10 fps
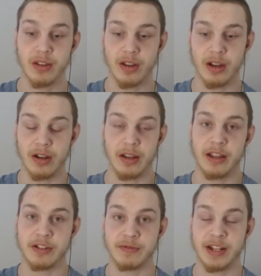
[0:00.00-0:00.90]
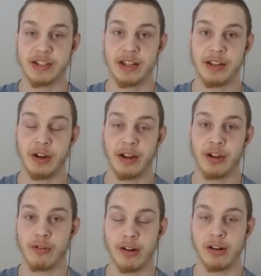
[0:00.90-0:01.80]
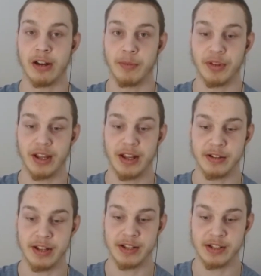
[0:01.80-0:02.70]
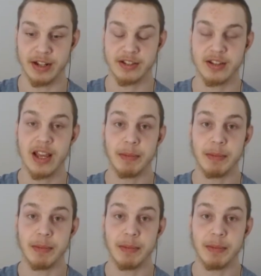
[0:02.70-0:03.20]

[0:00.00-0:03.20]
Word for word: Uh, it, it's you know I could go on and on about that. It's, it's nuts.